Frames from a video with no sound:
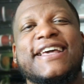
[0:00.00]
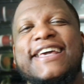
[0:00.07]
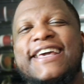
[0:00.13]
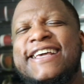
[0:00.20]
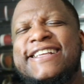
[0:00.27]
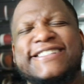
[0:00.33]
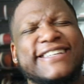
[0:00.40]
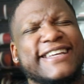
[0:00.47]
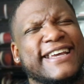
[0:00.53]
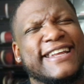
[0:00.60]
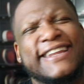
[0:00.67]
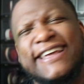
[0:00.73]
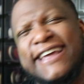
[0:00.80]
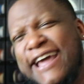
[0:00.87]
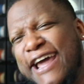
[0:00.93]
each
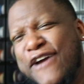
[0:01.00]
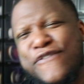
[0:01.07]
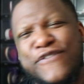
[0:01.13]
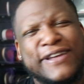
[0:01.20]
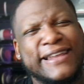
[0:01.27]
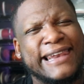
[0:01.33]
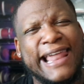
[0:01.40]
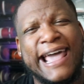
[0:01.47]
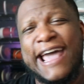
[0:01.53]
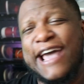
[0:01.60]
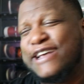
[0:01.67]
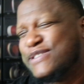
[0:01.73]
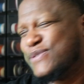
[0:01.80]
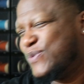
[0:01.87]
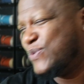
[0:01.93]
and every
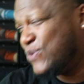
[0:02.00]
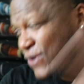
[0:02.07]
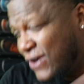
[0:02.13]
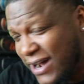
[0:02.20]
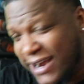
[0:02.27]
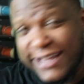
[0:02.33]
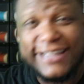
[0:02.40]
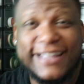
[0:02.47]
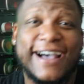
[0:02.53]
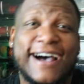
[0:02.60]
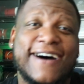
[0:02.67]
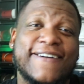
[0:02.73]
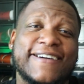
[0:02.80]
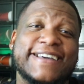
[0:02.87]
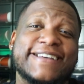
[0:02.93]
last one of
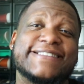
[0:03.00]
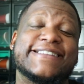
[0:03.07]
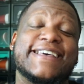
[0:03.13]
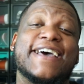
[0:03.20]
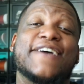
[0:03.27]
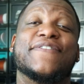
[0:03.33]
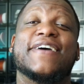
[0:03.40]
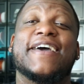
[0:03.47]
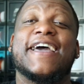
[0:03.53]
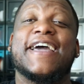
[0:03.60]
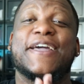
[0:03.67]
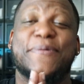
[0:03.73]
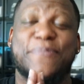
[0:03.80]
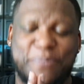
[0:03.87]
y'all, is having a